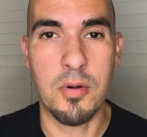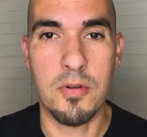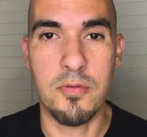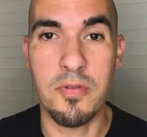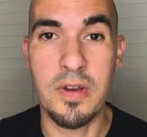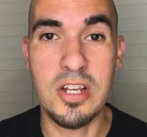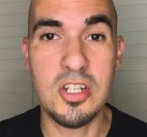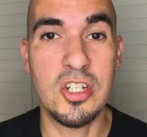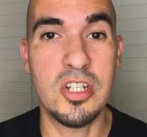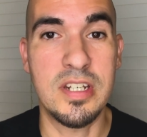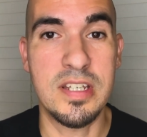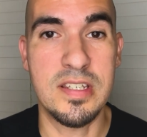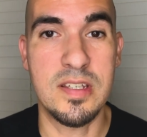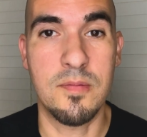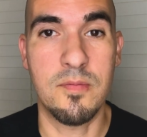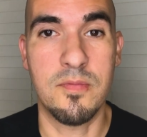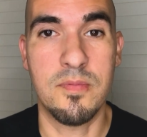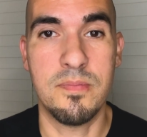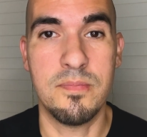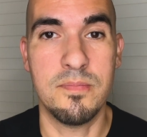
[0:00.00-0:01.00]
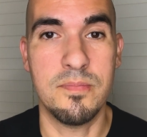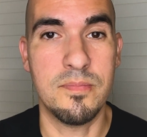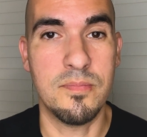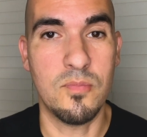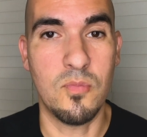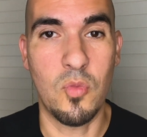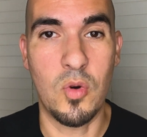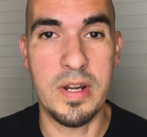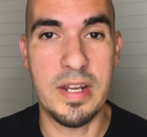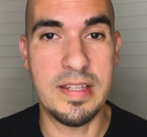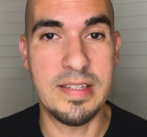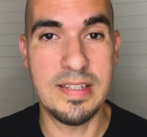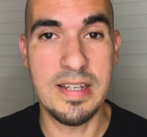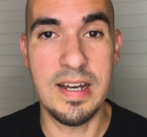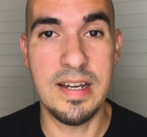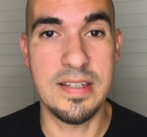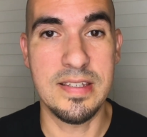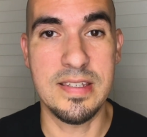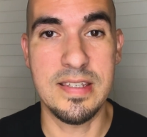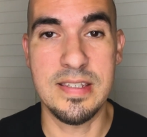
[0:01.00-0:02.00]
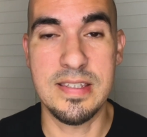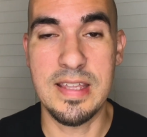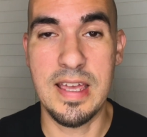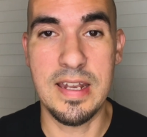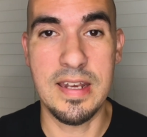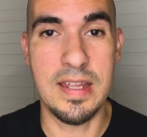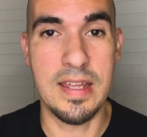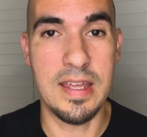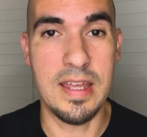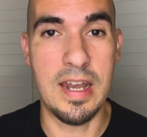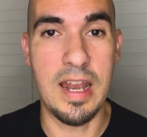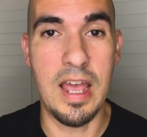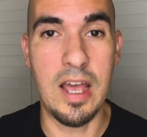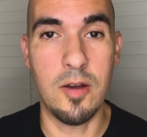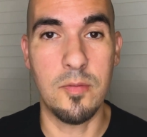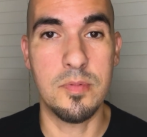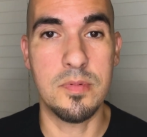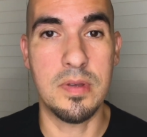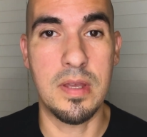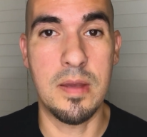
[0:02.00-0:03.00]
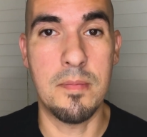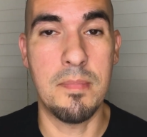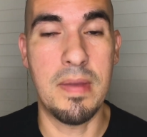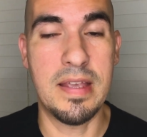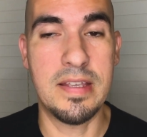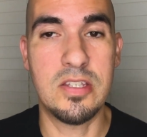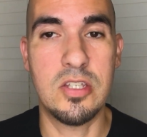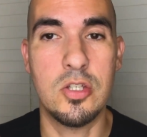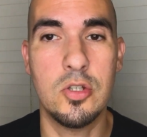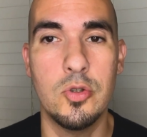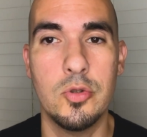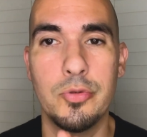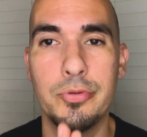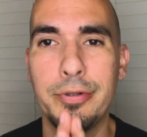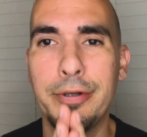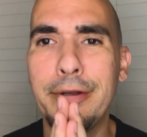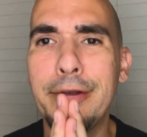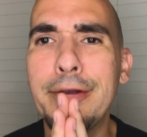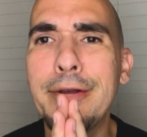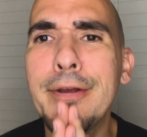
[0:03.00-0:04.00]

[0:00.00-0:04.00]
perfectionism, what it does is that it makes you